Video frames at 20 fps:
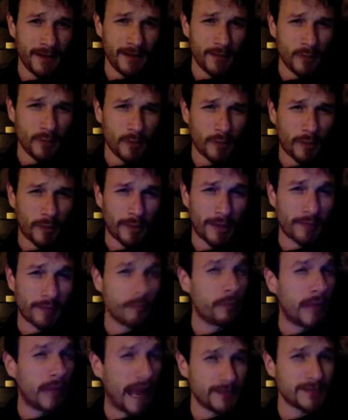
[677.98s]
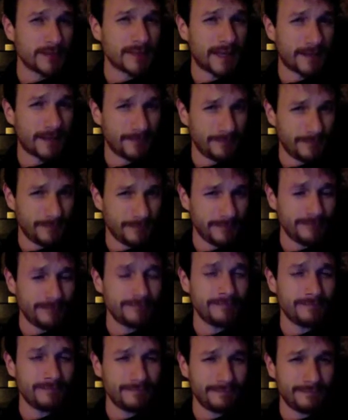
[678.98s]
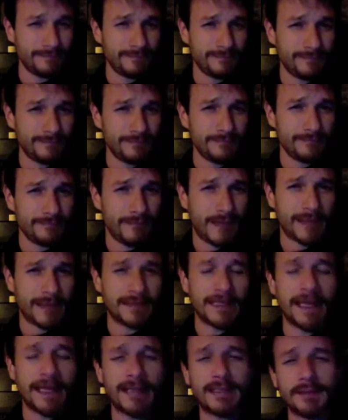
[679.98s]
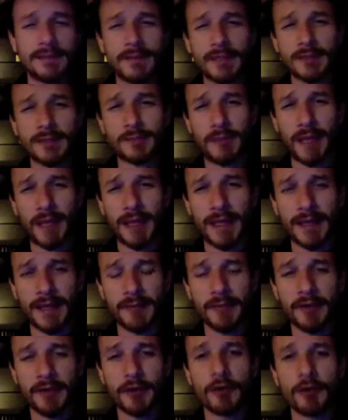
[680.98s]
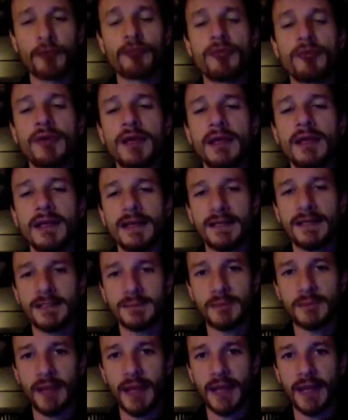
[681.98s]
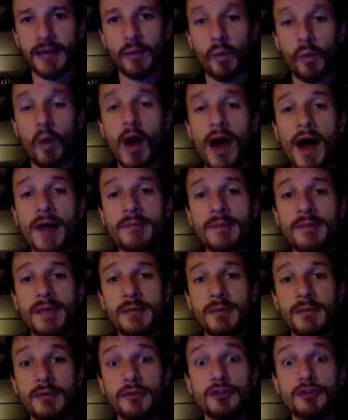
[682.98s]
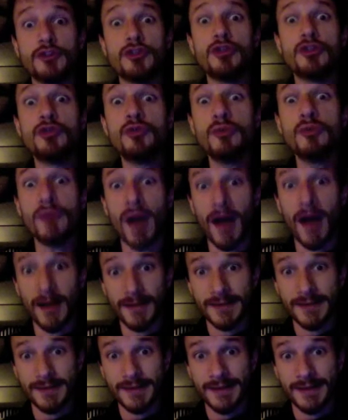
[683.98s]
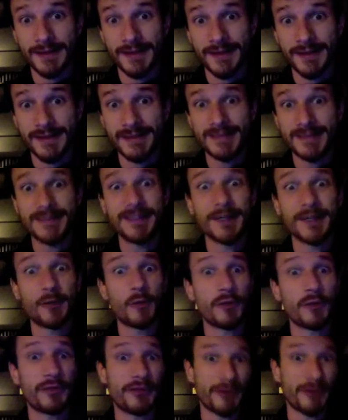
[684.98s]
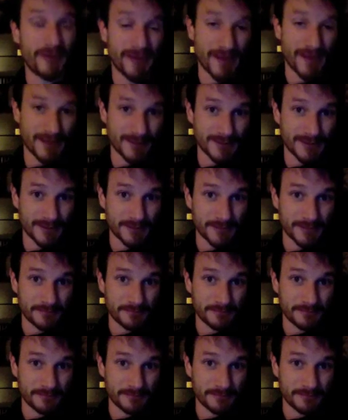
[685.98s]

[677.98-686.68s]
We'll probably have a black set. Might take some explaining, but it'll really explain why people do not stick with their yes,